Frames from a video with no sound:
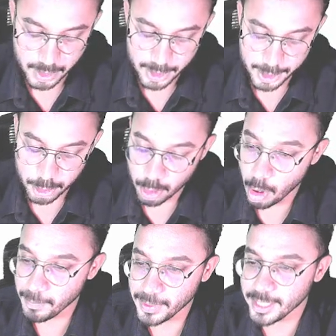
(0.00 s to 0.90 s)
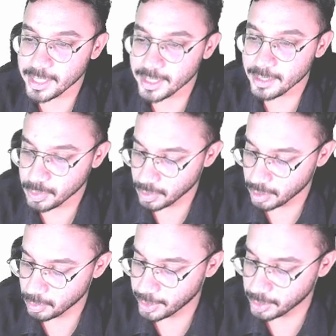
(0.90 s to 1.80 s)
In complicated, you
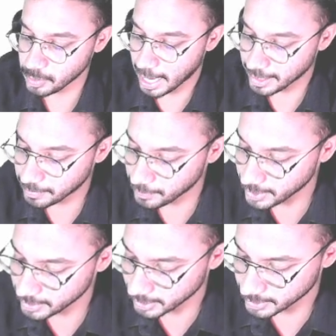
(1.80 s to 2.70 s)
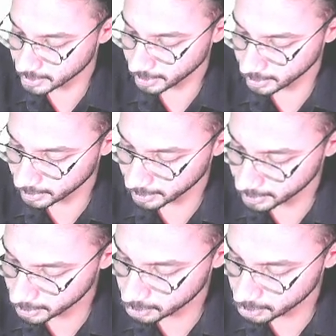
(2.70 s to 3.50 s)
are going to admit the child, that is